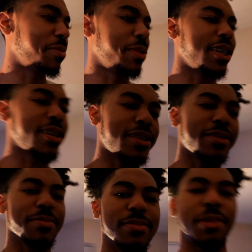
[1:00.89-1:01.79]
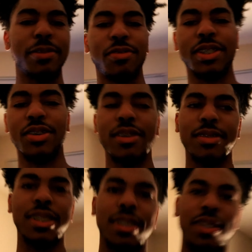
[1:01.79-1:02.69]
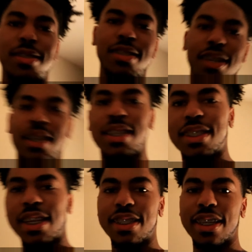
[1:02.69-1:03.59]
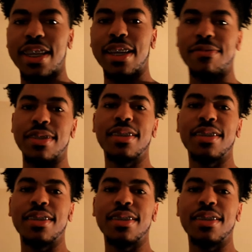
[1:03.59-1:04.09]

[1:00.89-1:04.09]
But um, let me switch arms because this thing's getting heavy.